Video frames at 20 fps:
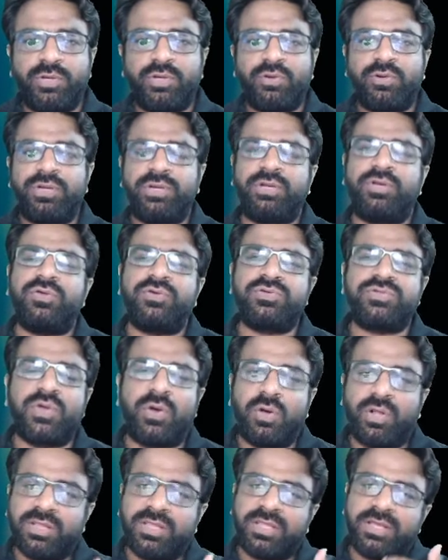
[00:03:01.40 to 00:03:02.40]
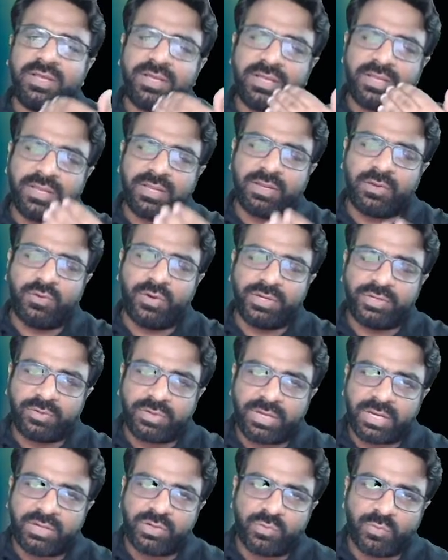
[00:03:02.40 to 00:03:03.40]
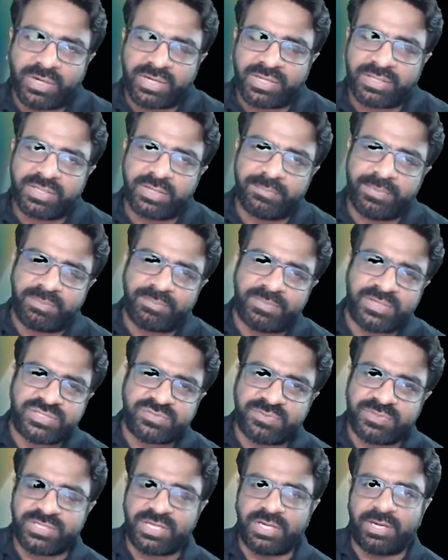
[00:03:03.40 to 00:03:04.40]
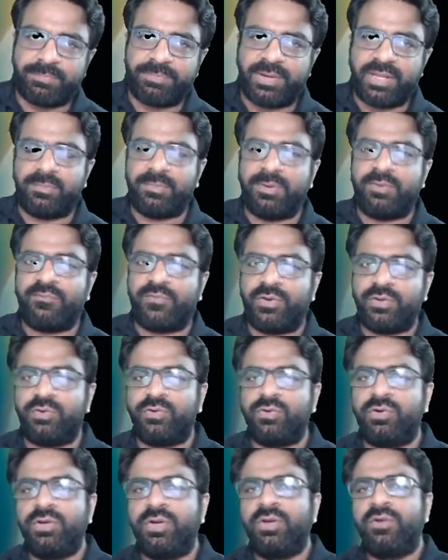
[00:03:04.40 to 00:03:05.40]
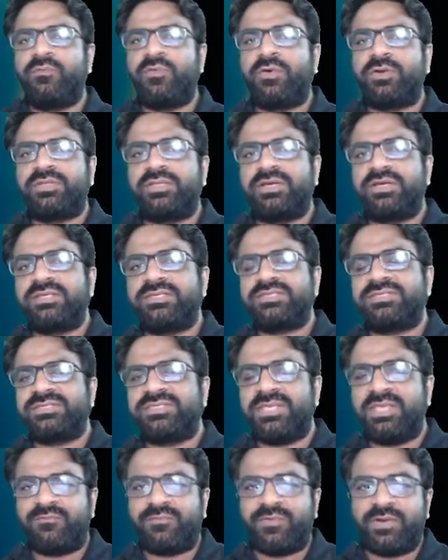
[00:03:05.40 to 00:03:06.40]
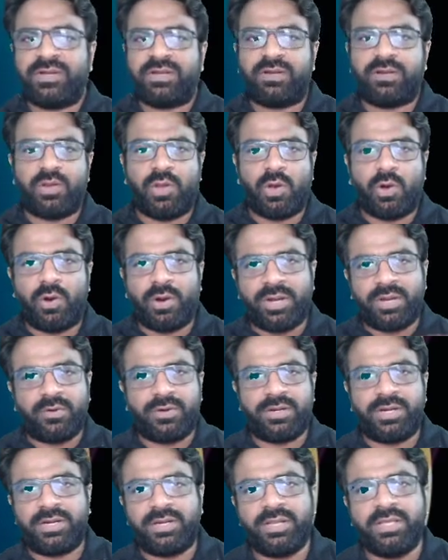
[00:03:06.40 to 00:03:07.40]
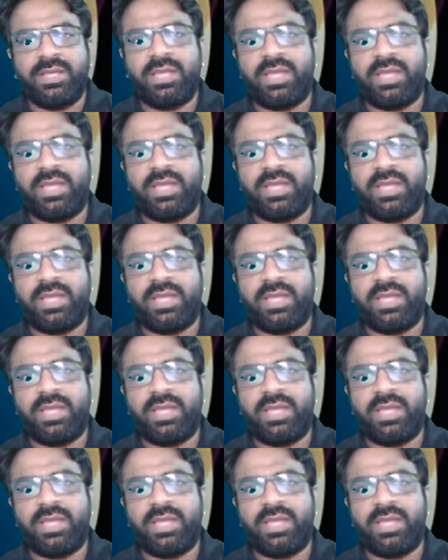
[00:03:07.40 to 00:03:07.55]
to introduce going to tell you what are the amendments which are applicable for you for the CA final law and audit,